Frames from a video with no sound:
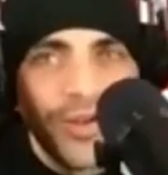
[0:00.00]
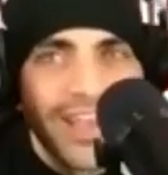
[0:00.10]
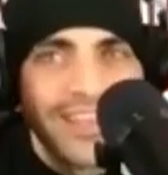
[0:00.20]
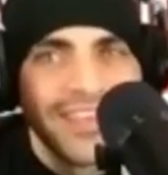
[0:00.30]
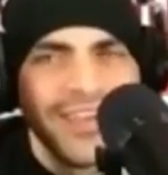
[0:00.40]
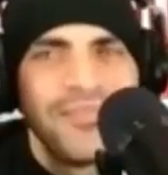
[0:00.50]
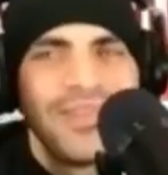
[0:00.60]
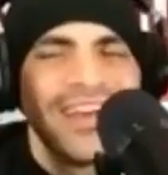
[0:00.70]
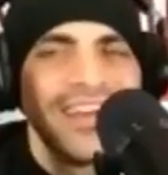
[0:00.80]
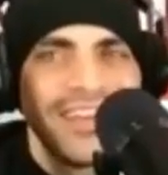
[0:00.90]
at him
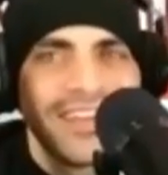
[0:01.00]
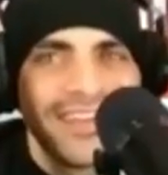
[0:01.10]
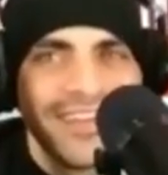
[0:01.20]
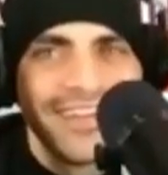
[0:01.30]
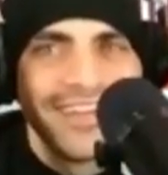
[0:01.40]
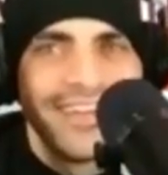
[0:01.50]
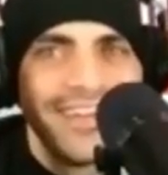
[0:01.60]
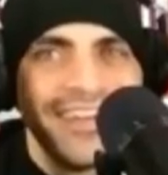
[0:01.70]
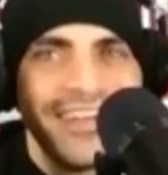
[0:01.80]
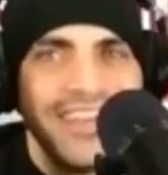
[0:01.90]
like
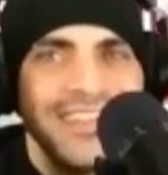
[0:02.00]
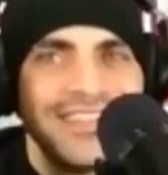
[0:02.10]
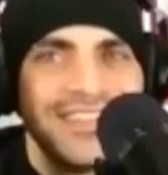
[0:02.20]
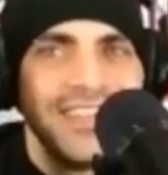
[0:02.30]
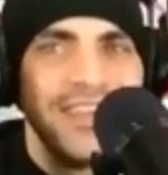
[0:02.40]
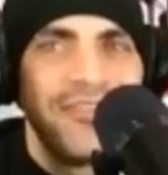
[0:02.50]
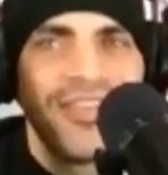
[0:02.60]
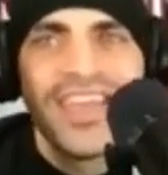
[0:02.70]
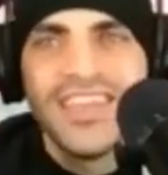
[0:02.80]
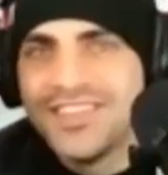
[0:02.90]
he's the
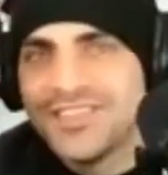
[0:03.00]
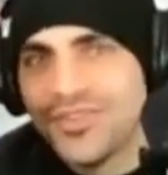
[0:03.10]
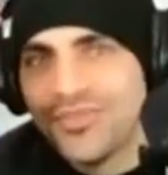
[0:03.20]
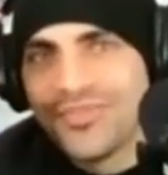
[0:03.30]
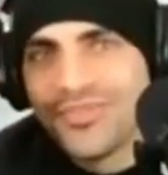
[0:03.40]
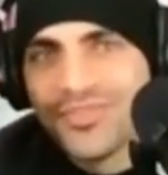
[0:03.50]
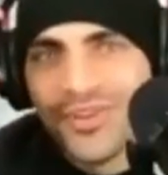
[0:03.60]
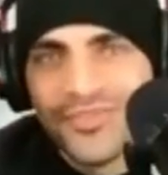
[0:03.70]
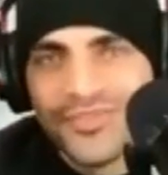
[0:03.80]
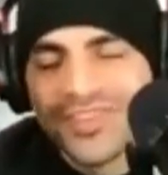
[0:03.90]
face
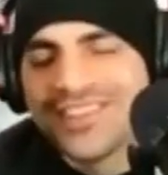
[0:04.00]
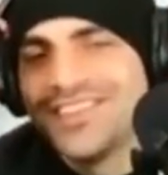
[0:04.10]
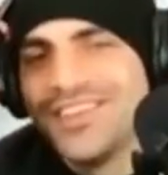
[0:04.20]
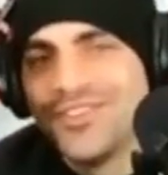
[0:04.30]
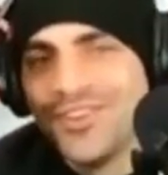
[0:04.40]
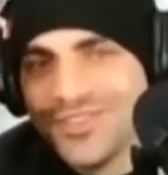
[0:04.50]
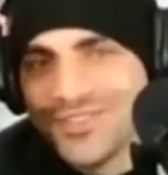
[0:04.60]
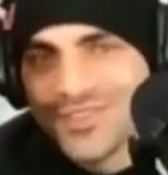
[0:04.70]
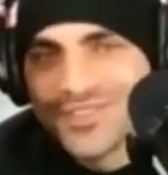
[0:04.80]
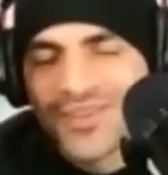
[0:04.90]
of wrestling
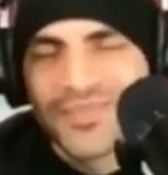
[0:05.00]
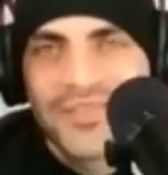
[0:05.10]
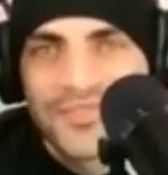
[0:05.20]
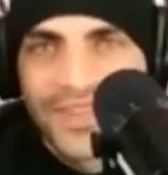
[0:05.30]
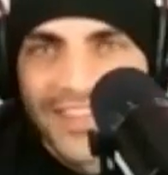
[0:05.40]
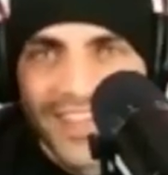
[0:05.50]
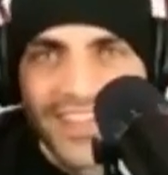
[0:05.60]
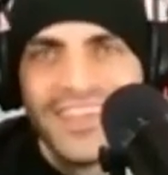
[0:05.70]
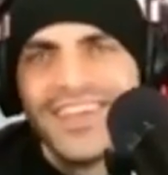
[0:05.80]
also. Sometimes when they...